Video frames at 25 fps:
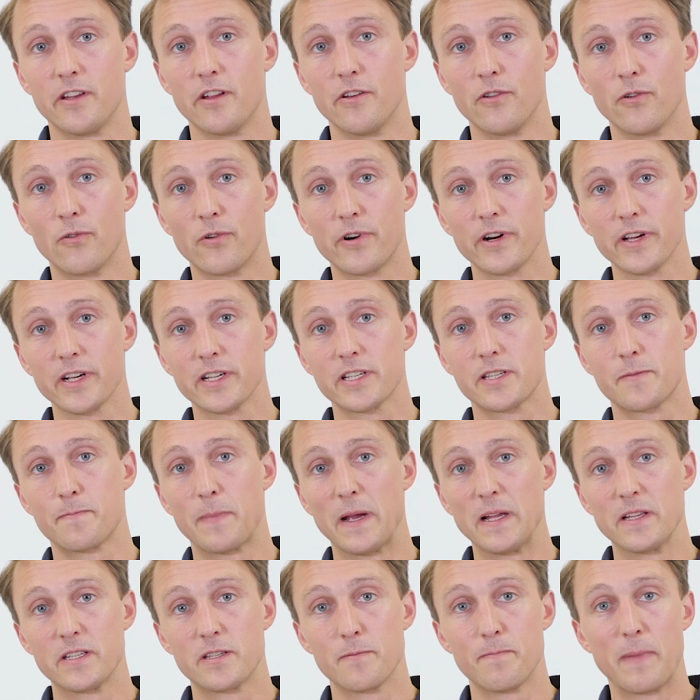in the Nordics
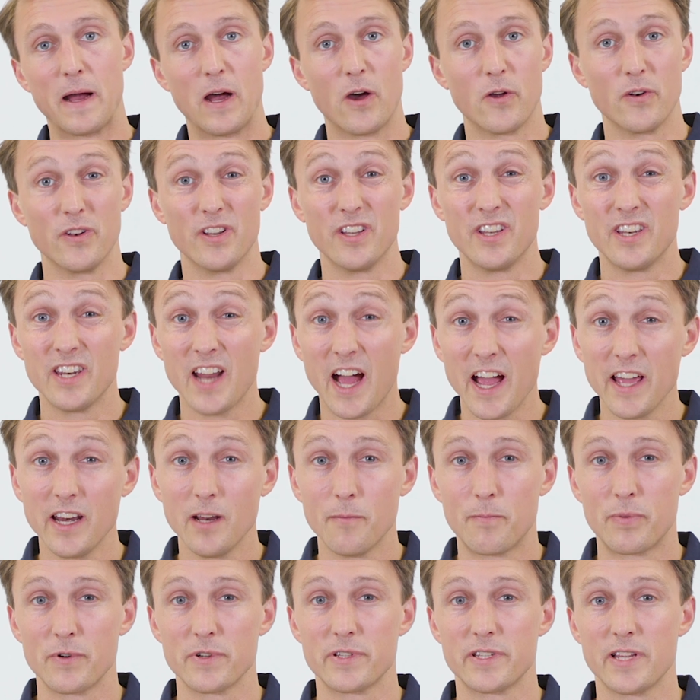spends about
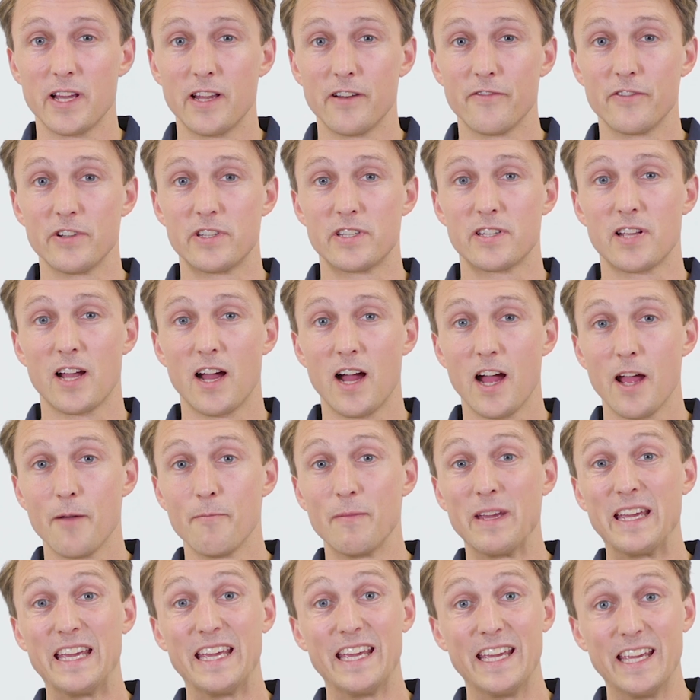90% of its
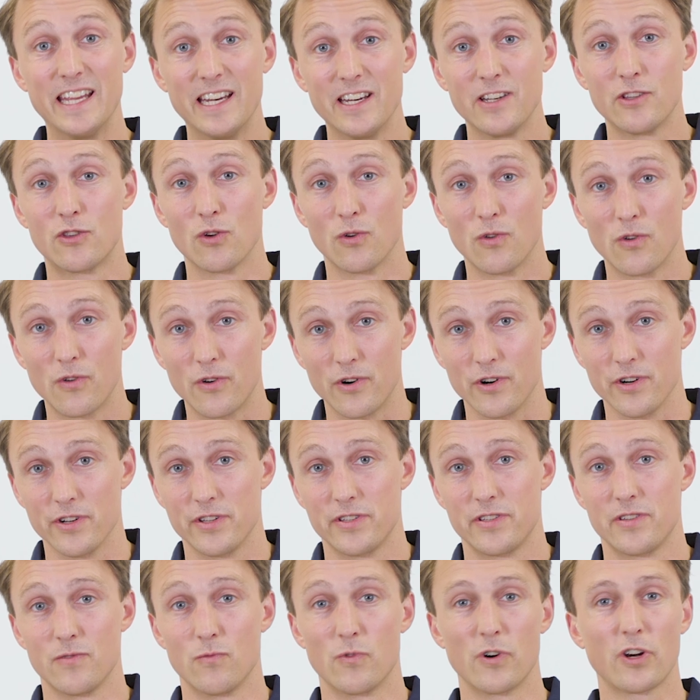time
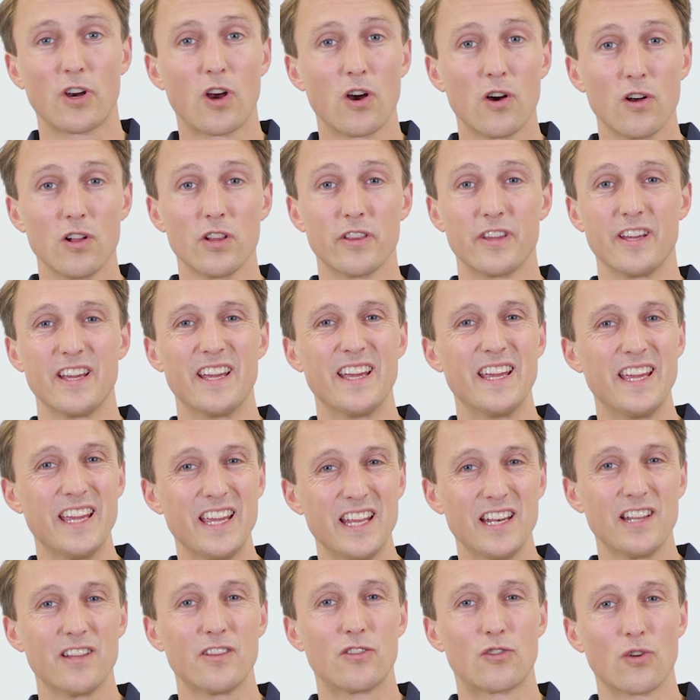indoors. We're called the
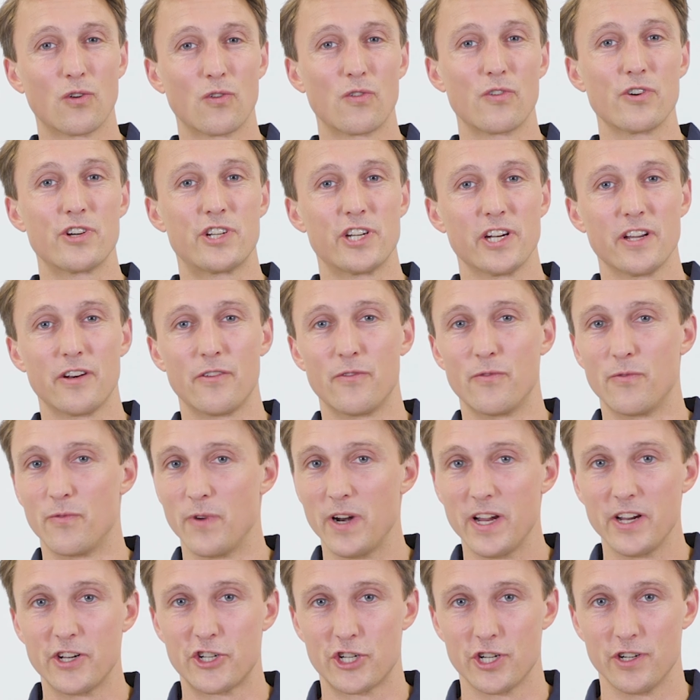indoor
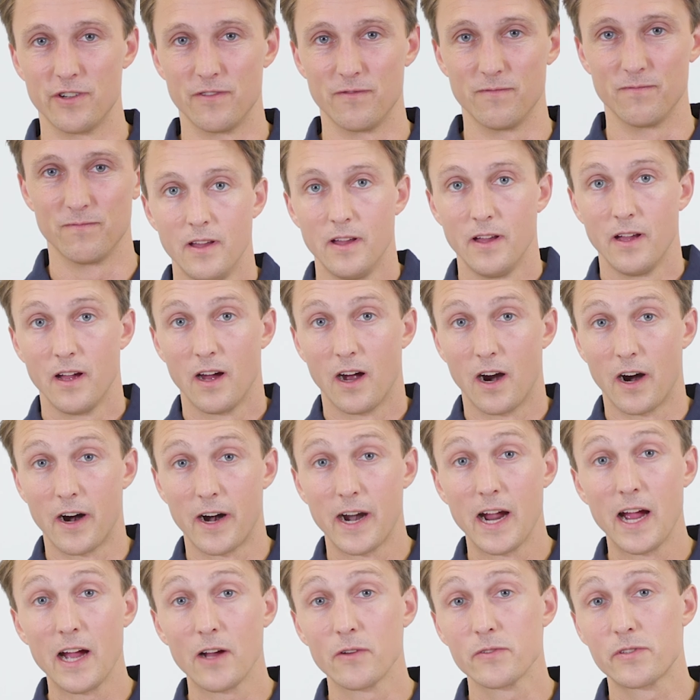generation.
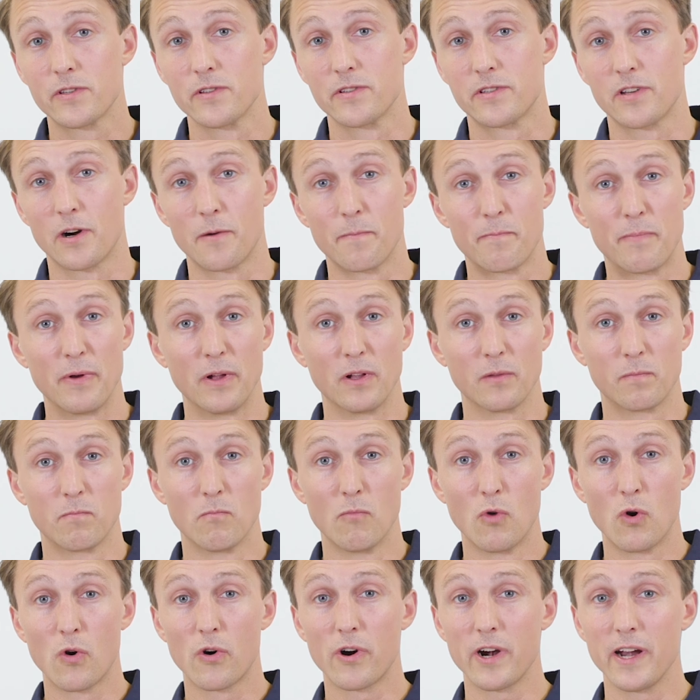Our houses are built
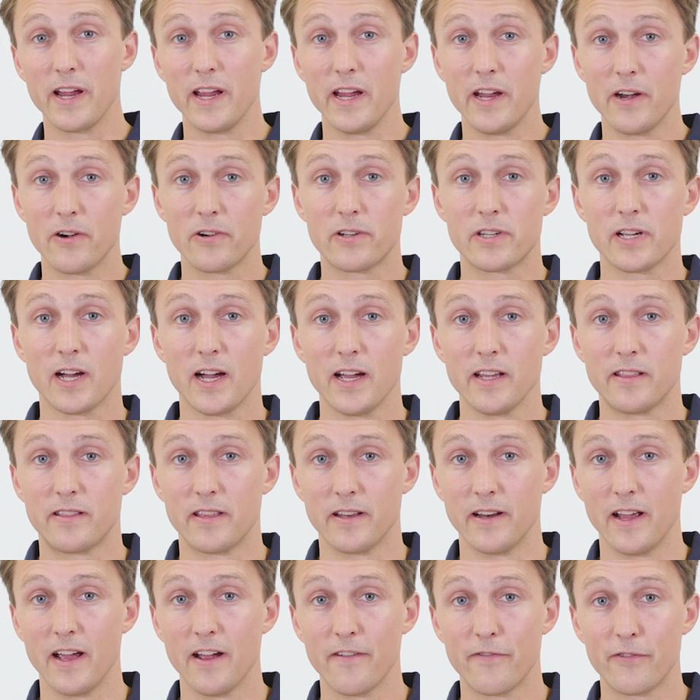more
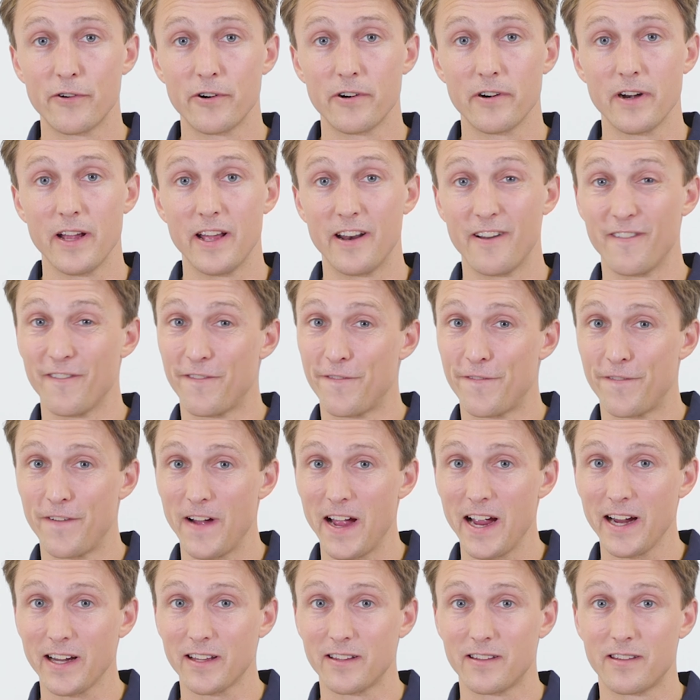airtight than ever, and in
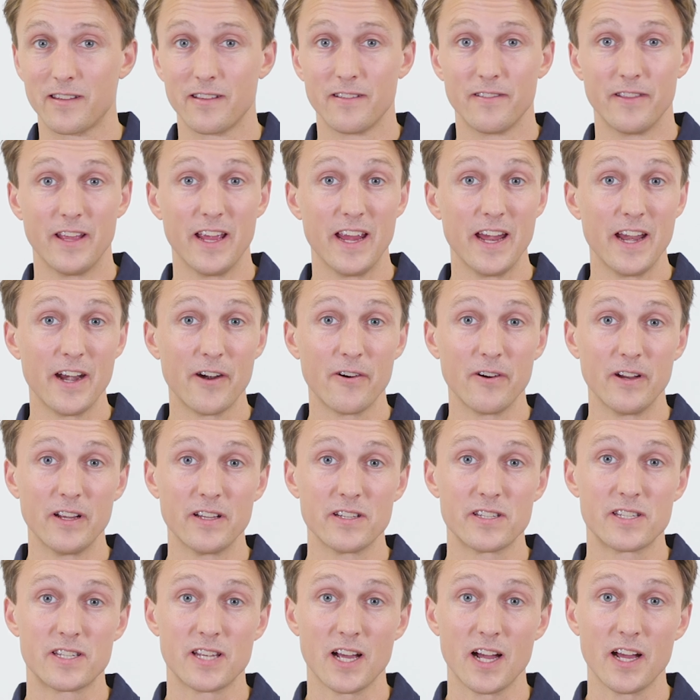fact, the air
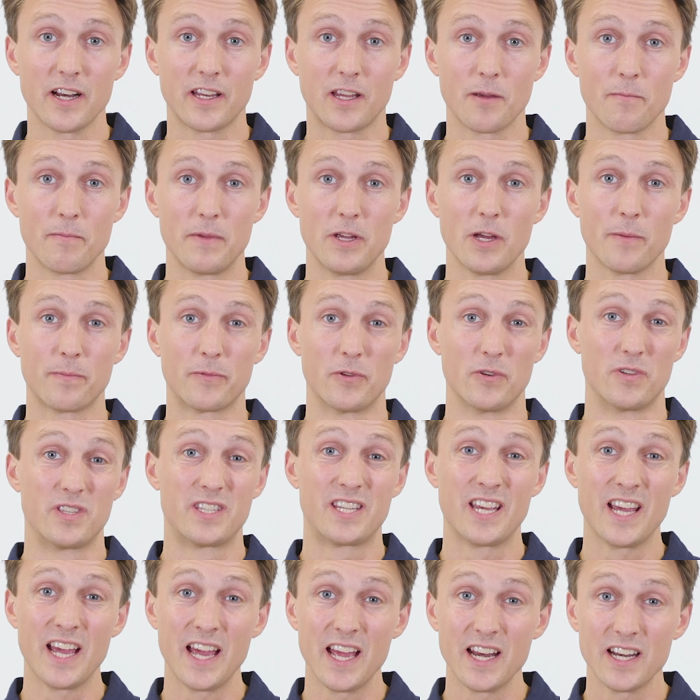inside can be up to
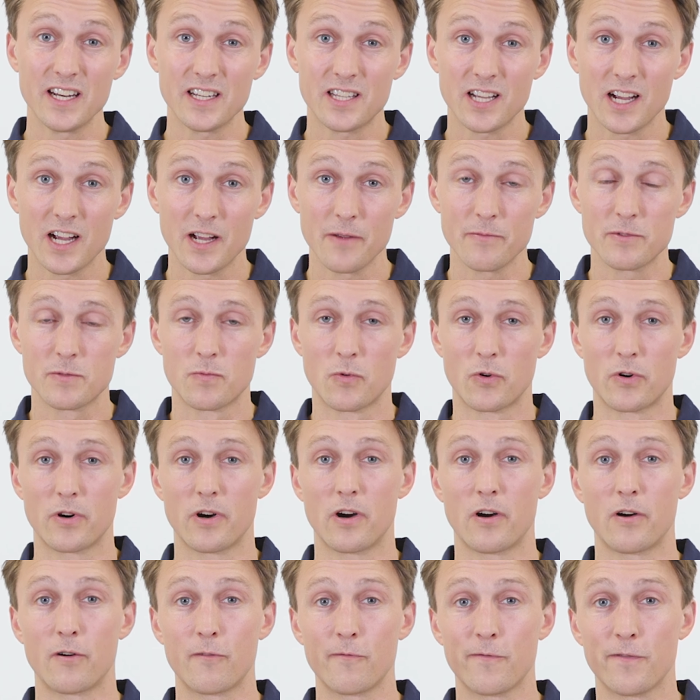10 times
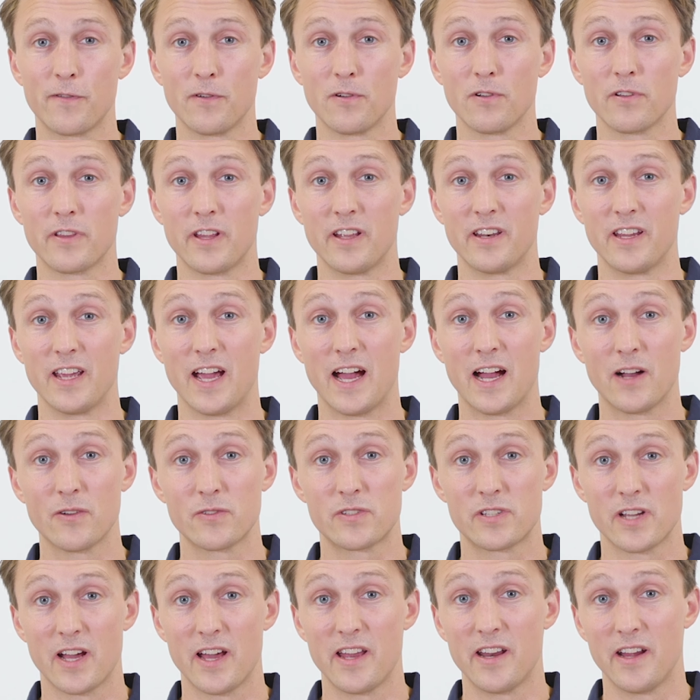more harmful than the
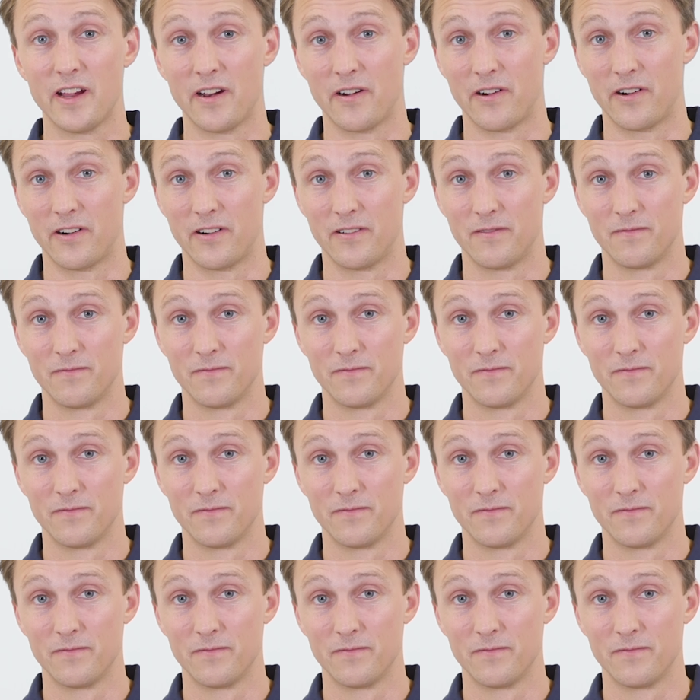outside air.